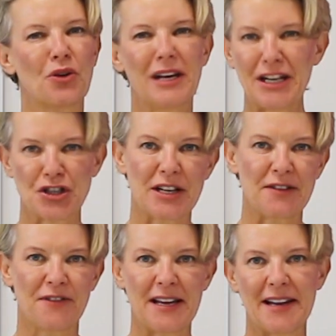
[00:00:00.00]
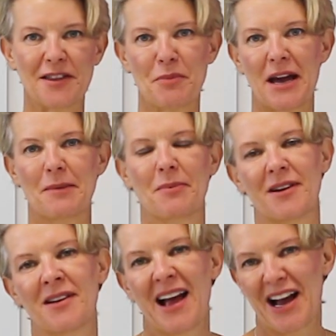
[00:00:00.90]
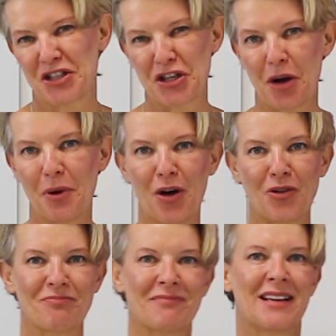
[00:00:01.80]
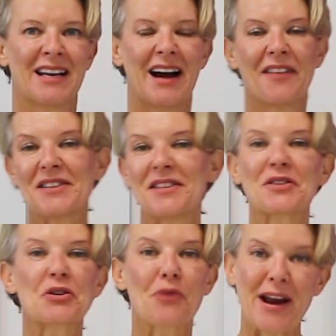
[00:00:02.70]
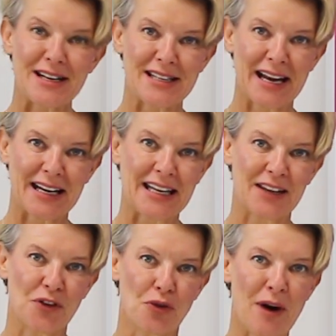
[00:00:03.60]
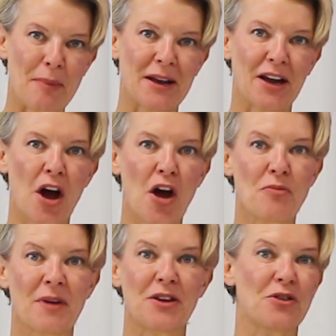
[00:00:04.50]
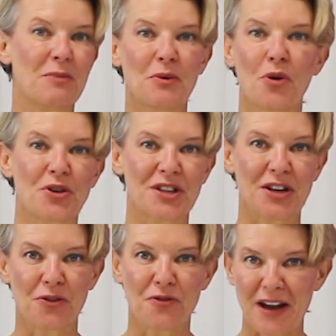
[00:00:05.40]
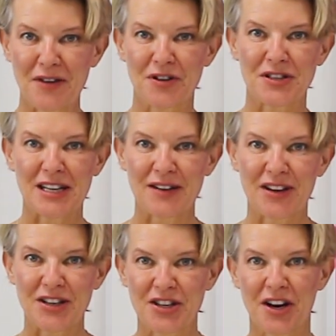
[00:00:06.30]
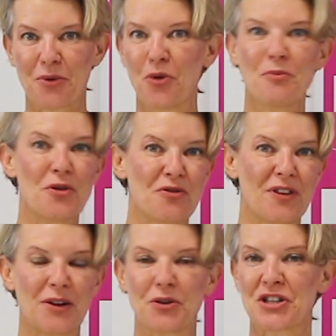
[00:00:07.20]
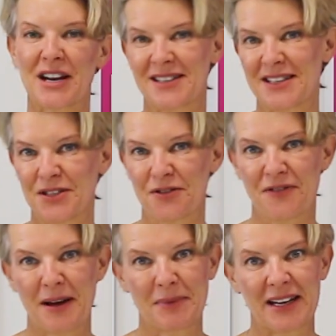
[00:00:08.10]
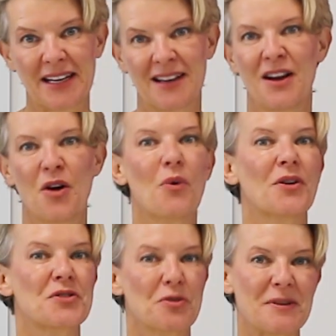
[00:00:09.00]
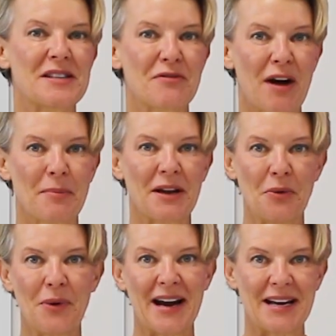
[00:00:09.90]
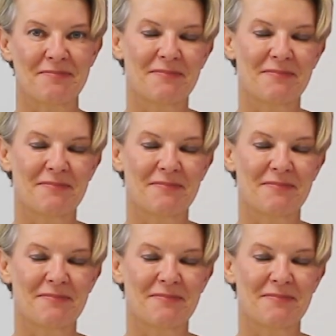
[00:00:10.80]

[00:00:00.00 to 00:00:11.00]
You're literally feeling the paper as you go along. And this is a great technique if you're wrapping at home, that you can be watching your favourite TV show or movie or chatting to your family whilst you're busy wrapping away.